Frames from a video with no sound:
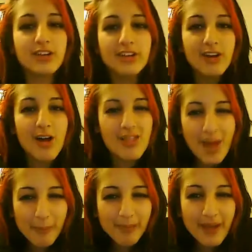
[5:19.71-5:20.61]
Look at all
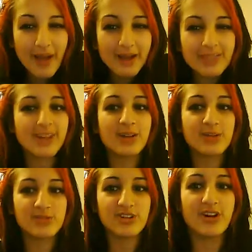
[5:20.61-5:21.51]
that black that
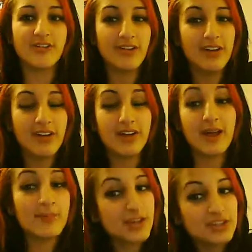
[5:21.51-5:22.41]
comes off. And
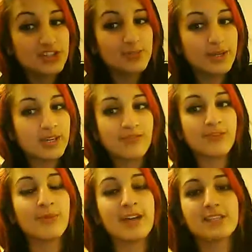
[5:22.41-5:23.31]
I'm not just speaking
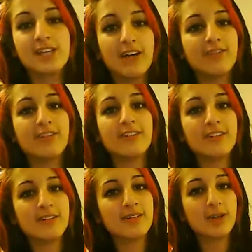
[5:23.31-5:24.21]
for myself.
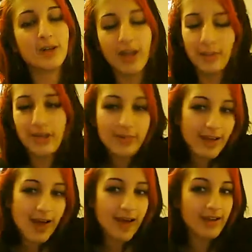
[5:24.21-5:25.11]
Okay, maybe
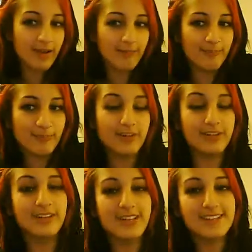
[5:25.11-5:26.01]
I am,
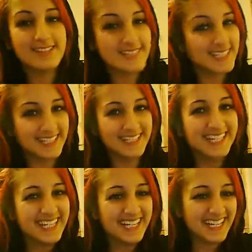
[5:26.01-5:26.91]
but still.
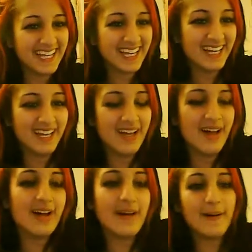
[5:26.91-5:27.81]

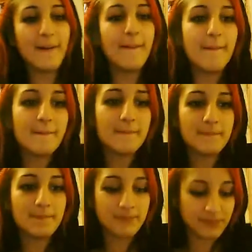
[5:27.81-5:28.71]
um,
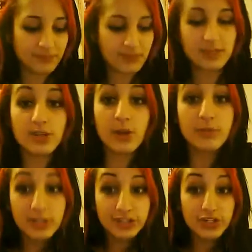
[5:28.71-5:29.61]
so I'm
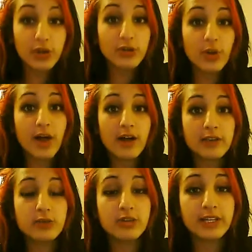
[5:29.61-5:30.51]
gonna show you how
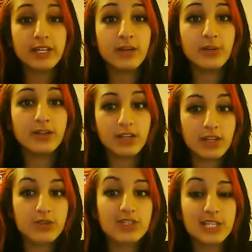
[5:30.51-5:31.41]
you clean it with the
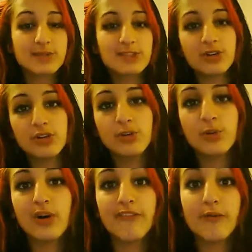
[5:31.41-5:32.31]
Q-tips so
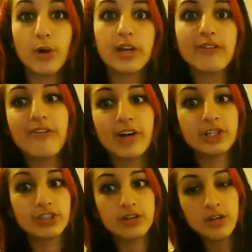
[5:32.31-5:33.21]
you avoid infection.